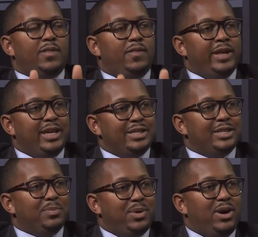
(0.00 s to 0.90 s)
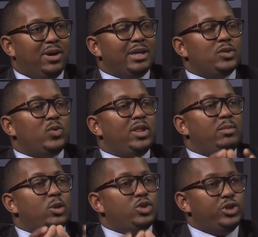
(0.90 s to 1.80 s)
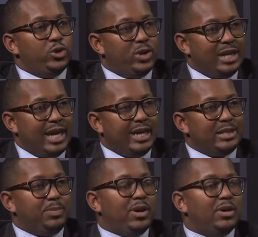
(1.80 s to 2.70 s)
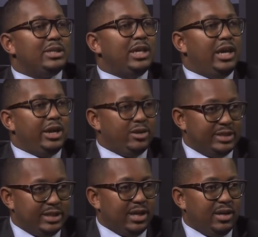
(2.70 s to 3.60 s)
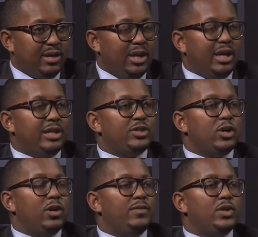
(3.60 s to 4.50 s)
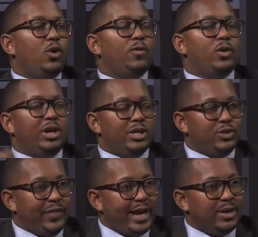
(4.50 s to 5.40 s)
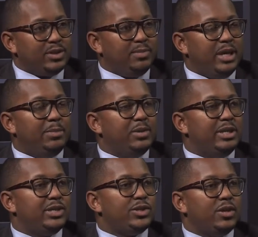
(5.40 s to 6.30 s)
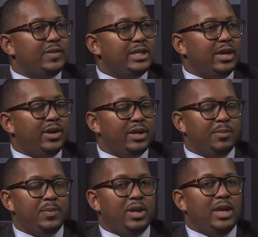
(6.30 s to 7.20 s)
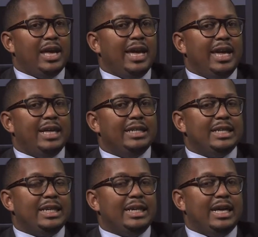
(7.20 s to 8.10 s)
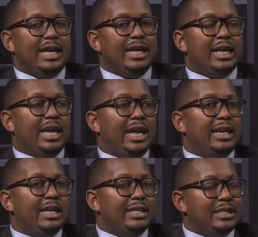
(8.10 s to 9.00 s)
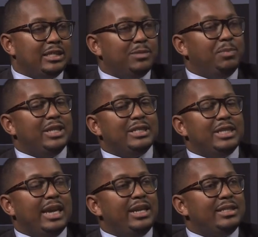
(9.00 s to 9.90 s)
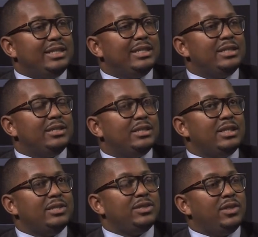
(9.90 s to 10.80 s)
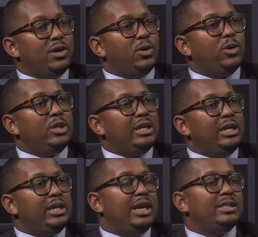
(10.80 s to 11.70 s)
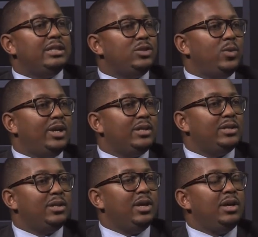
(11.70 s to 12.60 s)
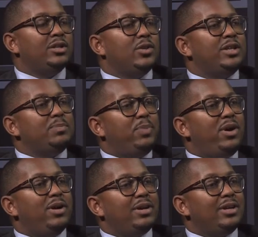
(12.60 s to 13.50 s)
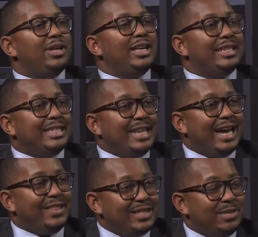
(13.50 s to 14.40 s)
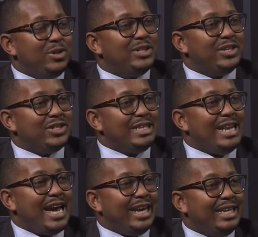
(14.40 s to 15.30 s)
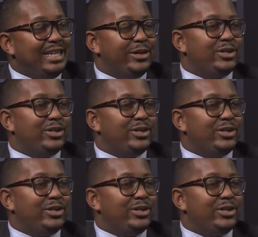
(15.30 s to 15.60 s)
this park is one of the most utilized parks in our city. It serves over 100,000 people in its service area, and it's been standing since the early 1920s. So this park this community center is 90